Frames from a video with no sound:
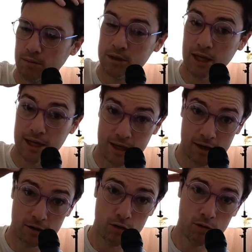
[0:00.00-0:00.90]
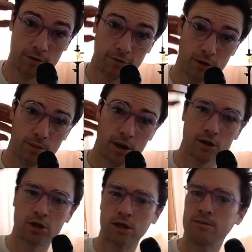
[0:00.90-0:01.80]
take in new
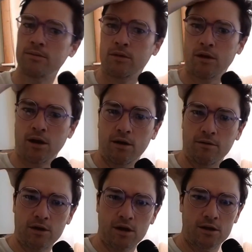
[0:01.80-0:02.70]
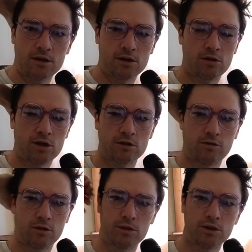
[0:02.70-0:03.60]
information via these
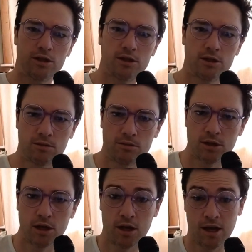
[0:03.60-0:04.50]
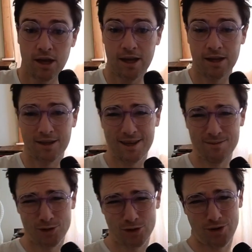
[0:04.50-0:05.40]
transformer systems and
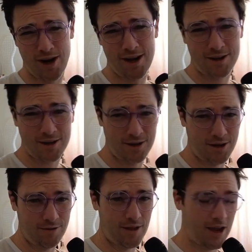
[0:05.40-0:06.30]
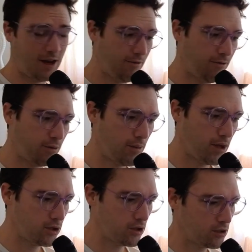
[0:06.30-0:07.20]
keep track of that
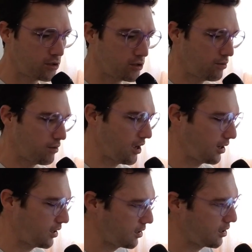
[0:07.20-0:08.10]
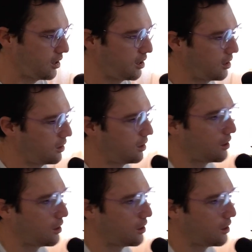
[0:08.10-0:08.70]
information so that it can